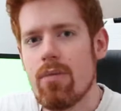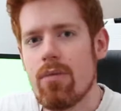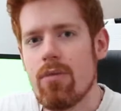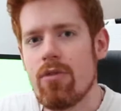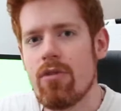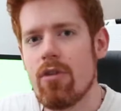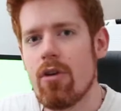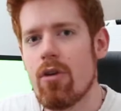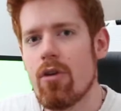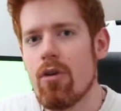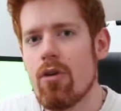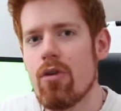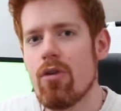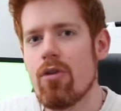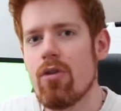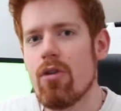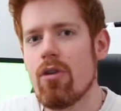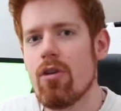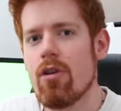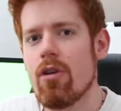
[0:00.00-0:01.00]
So
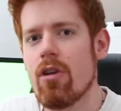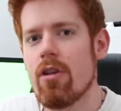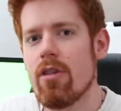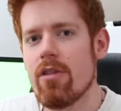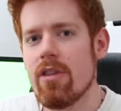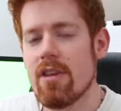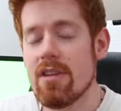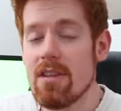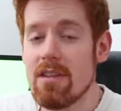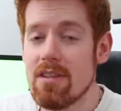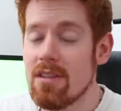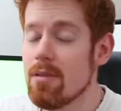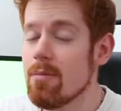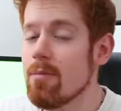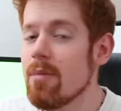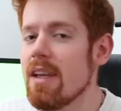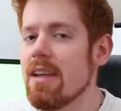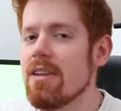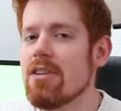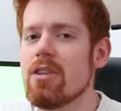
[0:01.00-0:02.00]
this isn't
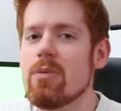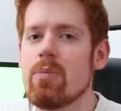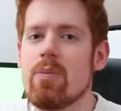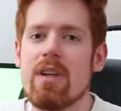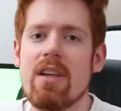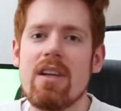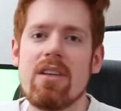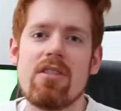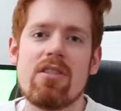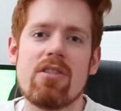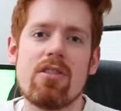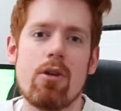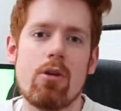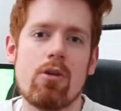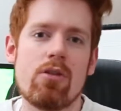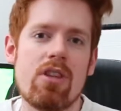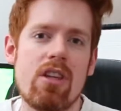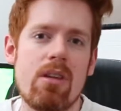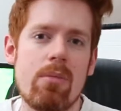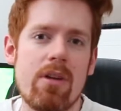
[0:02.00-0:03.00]
me just being
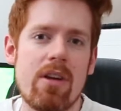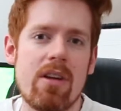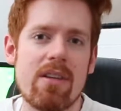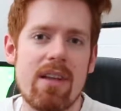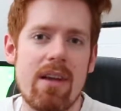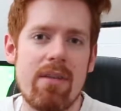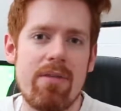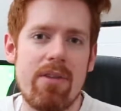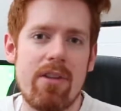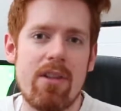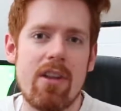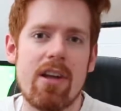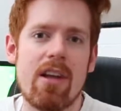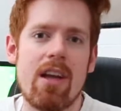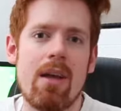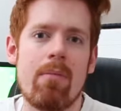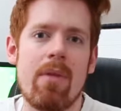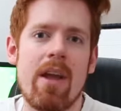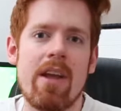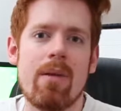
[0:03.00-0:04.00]
salty because I feel like
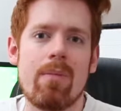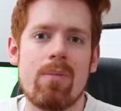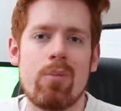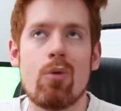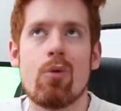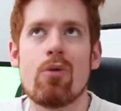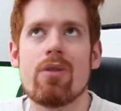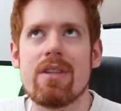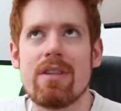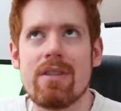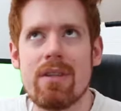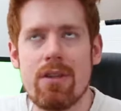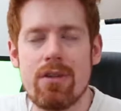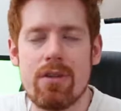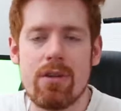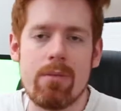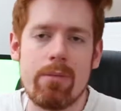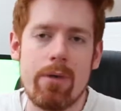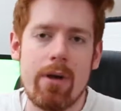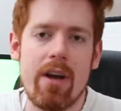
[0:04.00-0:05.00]
I made a poor
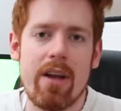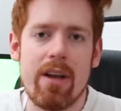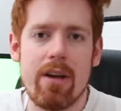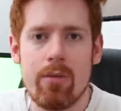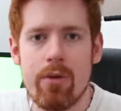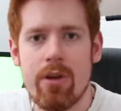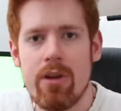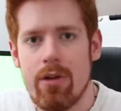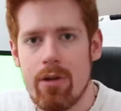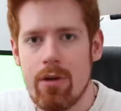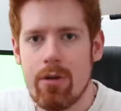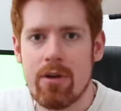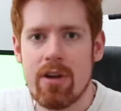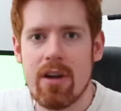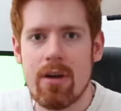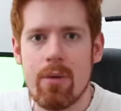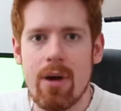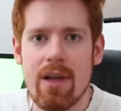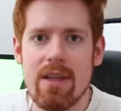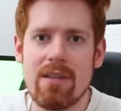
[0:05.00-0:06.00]
decision buying a Wii U and
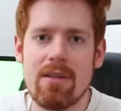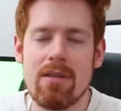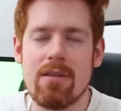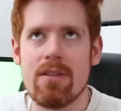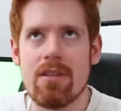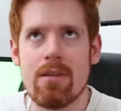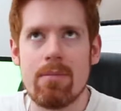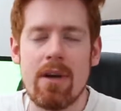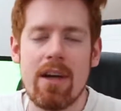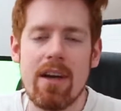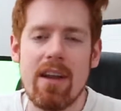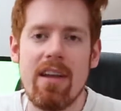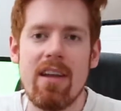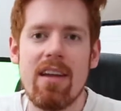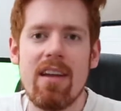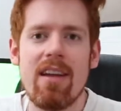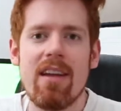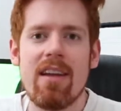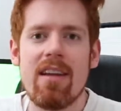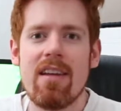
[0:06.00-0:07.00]
I wasted some money.
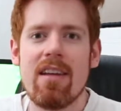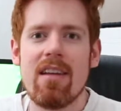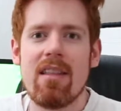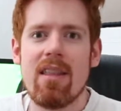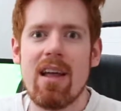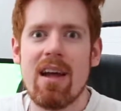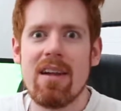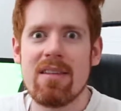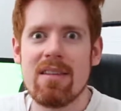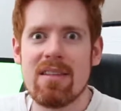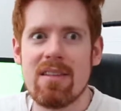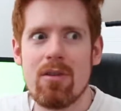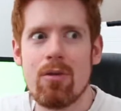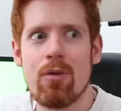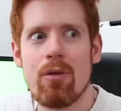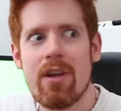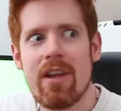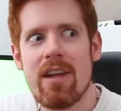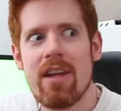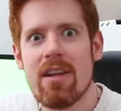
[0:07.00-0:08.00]
That's
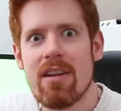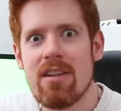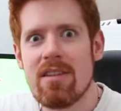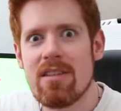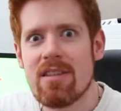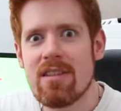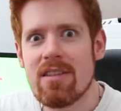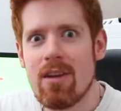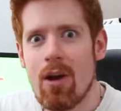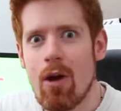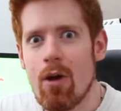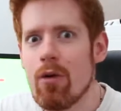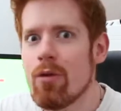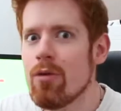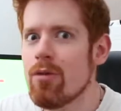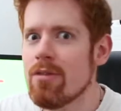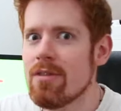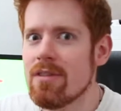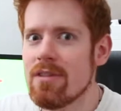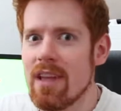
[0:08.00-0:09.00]
annoying in its
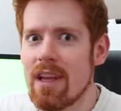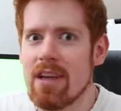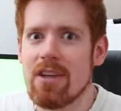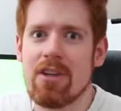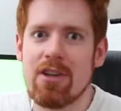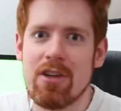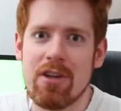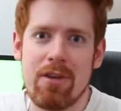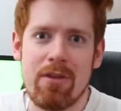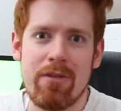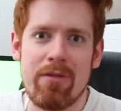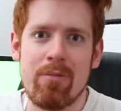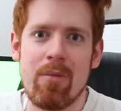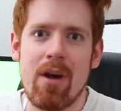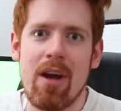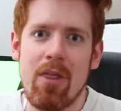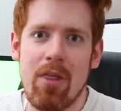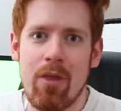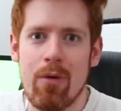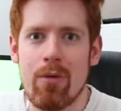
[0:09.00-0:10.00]
own section of
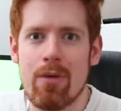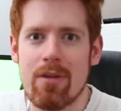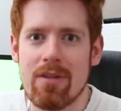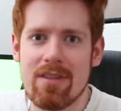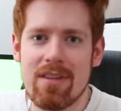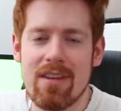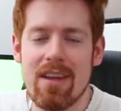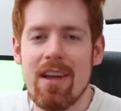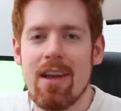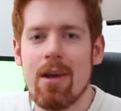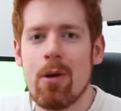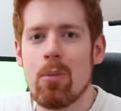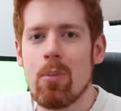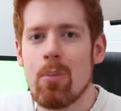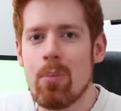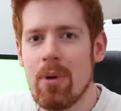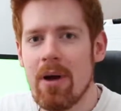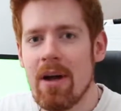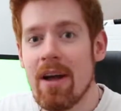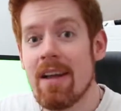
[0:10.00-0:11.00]
my thoughts.
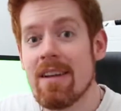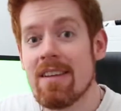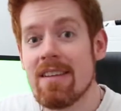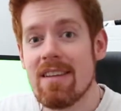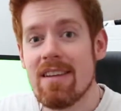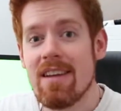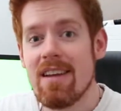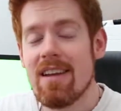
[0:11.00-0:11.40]
But